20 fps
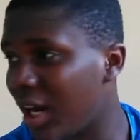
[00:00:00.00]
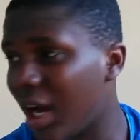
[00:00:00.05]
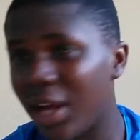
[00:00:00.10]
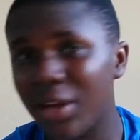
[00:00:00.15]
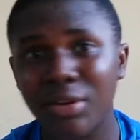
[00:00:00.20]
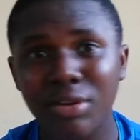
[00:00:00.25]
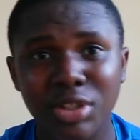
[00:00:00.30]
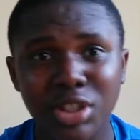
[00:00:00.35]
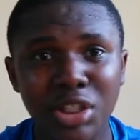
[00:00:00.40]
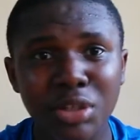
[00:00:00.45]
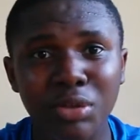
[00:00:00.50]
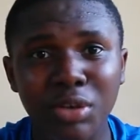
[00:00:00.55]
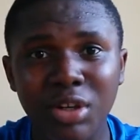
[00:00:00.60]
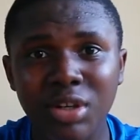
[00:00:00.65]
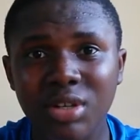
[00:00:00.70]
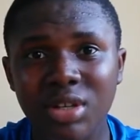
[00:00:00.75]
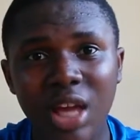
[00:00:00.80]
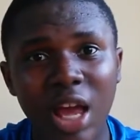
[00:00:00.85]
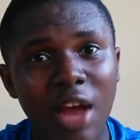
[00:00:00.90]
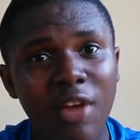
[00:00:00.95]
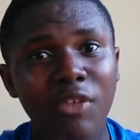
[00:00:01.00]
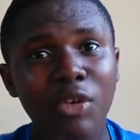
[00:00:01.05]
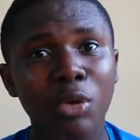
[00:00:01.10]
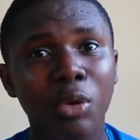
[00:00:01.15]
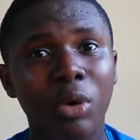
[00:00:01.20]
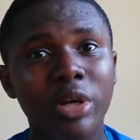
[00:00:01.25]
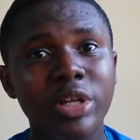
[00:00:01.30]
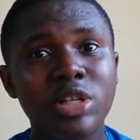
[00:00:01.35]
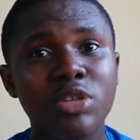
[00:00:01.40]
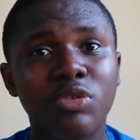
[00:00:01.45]
Are you serious?
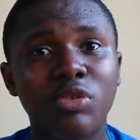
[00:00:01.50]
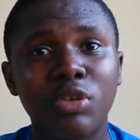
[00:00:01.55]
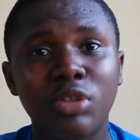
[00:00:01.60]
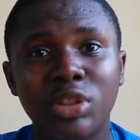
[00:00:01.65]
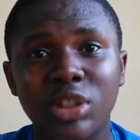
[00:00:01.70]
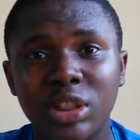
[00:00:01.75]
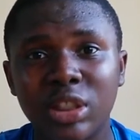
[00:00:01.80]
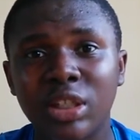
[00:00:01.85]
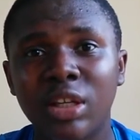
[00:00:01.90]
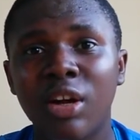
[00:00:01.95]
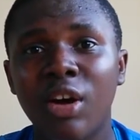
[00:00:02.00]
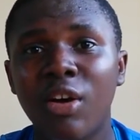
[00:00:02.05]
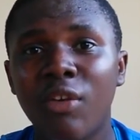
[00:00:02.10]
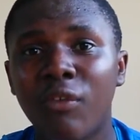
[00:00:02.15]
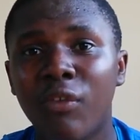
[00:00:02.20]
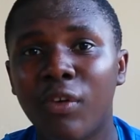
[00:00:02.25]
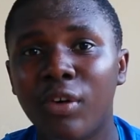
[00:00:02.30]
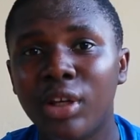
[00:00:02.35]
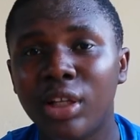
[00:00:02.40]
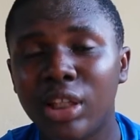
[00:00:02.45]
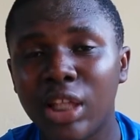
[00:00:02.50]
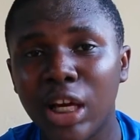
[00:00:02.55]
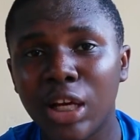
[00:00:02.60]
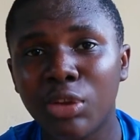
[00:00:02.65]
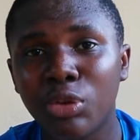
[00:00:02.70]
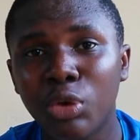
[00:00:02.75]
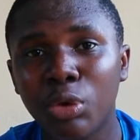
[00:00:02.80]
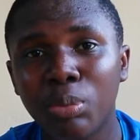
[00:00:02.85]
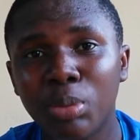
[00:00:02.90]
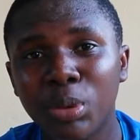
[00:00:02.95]
Everyone is voting for the
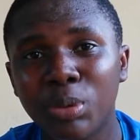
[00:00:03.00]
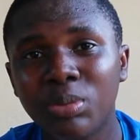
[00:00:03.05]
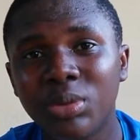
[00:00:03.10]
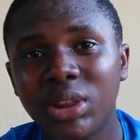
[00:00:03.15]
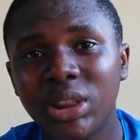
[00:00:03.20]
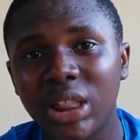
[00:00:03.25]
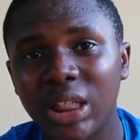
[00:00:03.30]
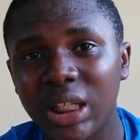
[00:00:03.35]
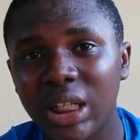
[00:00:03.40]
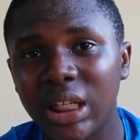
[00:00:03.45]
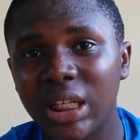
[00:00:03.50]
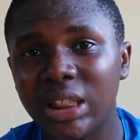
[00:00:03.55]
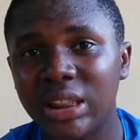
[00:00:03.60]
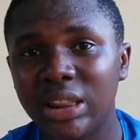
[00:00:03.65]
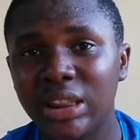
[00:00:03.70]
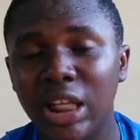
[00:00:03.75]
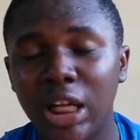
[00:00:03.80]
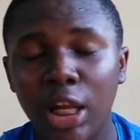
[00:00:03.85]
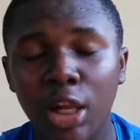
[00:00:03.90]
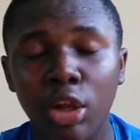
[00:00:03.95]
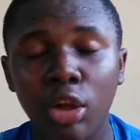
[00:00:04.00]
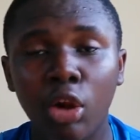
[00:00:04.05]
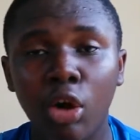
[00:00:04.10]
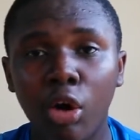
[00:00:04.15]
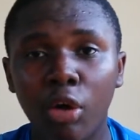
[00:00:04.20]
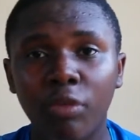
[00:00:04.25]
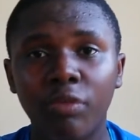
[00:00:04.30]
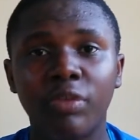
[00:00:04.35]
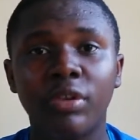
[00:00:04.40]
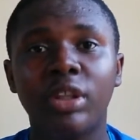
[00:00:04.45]
Tecno Boom J8. They
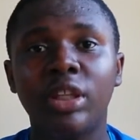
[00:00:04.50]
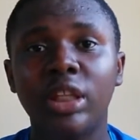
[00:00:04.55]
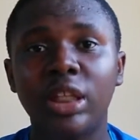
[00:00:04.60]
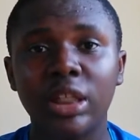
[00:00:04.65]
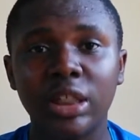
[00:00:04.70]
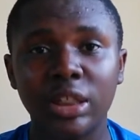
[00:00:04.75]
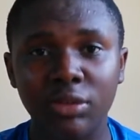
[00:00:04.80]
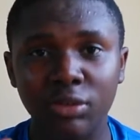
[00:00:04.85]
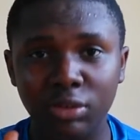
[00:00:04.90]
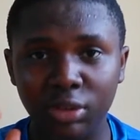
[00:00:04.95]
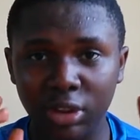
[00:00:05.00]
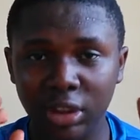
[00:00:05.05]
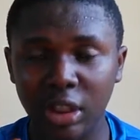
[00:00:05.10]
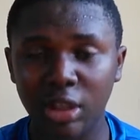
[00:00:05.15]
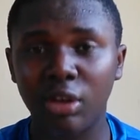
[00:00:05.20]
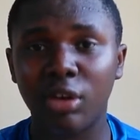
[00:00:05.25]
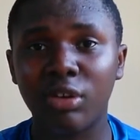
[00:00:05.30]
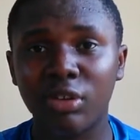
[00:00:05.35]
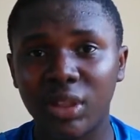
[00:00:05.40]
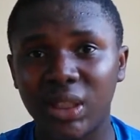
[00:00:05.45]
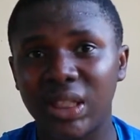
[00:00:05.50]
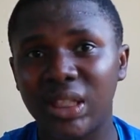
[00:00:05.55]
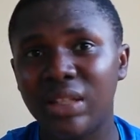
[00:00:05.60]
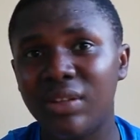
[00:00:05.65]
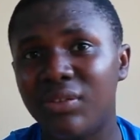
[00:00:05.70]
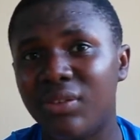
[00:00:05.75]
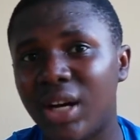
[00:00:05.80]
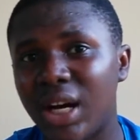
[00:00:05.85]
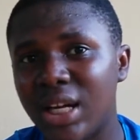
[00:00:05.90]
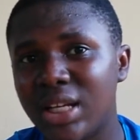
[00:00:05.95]
love the
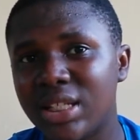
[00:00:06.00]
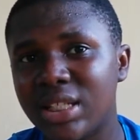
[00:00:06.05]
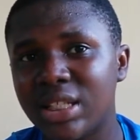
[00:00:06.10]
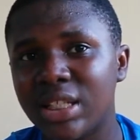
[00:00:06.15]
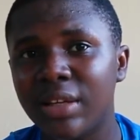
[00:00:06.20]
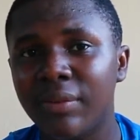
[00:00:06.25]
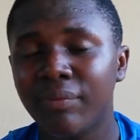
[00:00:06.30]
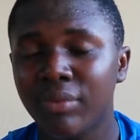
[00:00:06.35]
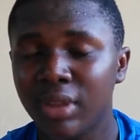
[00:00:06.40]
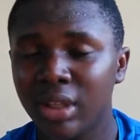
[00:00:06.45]
device.